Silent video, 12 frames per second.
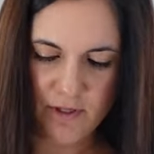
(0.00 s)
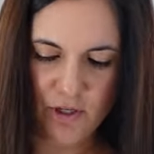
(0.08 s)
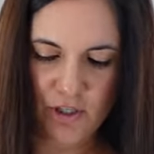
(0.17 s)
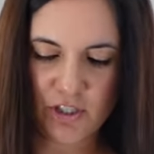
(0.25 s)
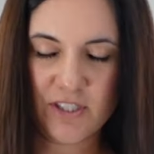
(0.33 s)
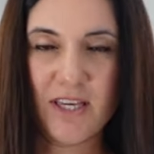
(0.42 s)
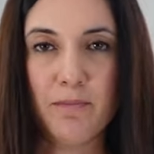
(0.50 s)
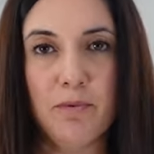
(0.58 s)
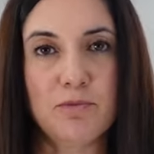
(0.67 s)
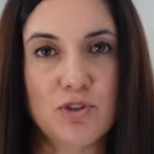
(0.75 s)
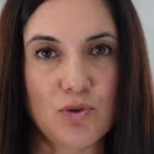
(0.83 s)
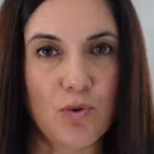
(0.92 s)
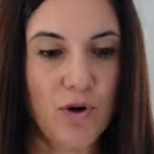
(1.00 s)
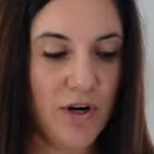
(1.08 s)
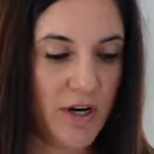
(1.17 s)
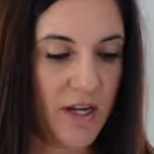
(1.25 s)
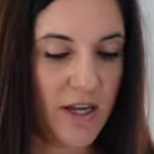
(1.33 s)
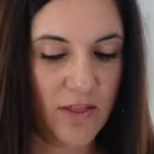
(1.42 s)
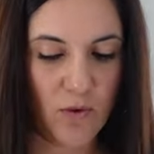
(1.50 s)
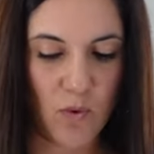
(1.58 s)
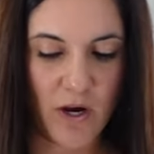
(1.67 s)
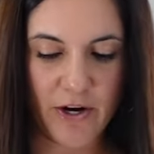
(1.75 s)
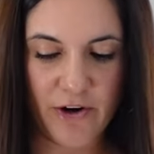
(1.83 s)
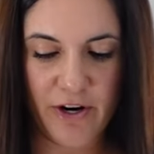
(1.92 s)
You can just keep them stored in the
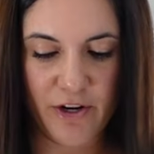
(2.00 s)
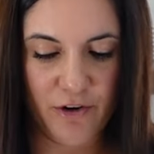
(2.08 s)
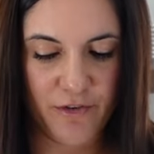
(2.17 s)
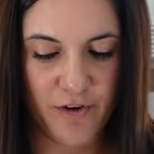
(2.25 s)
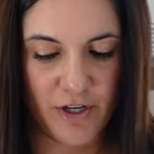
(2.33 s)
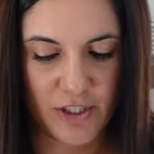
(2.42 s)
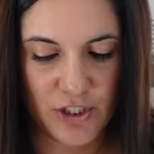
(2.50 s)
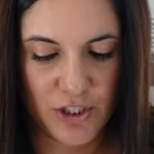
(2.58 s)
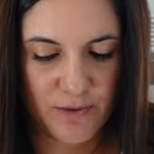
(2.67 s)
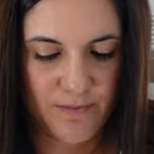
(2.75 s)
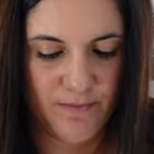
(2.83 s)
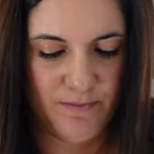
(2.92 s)
water in your fridge.